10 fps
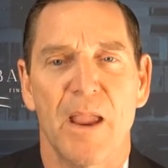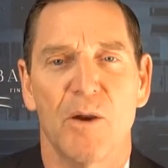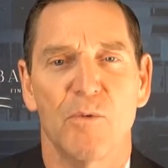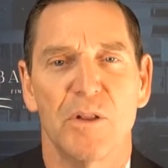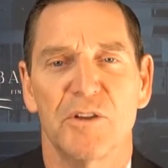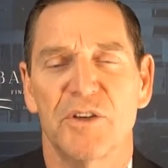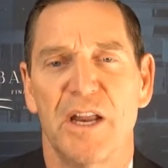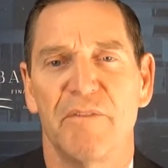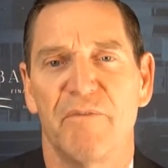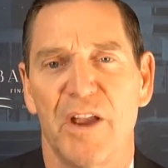real
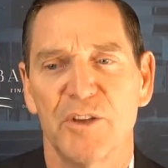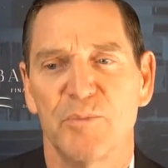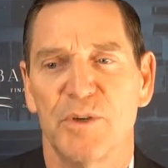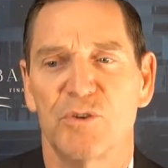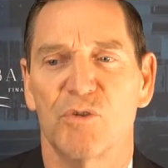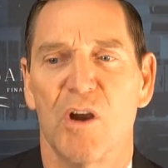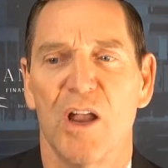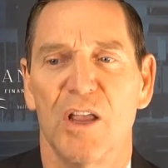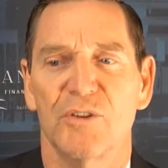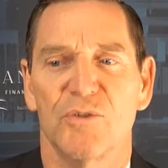estate investment
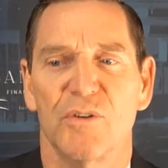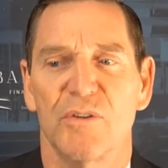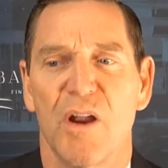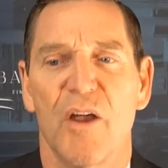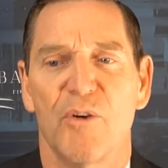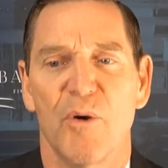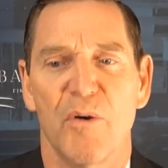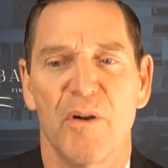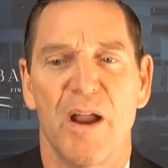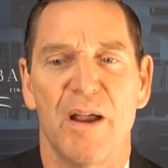trust or
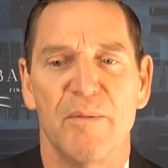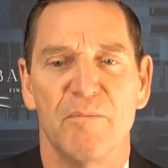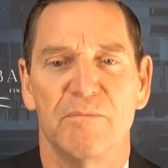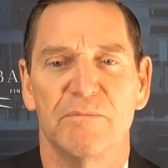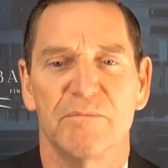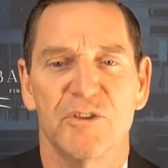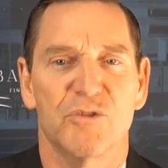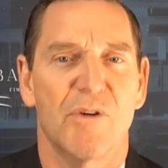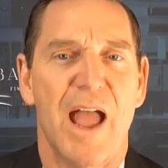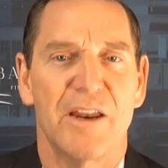other
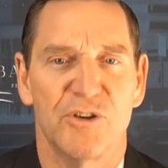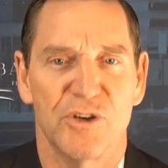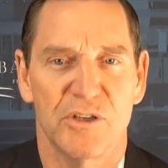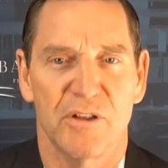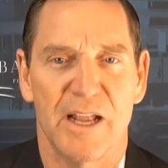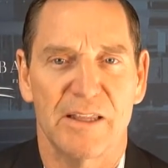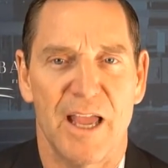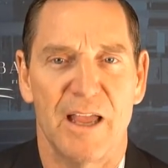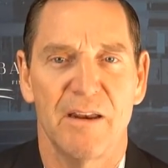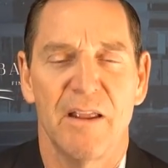strategies like
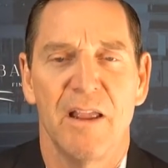that,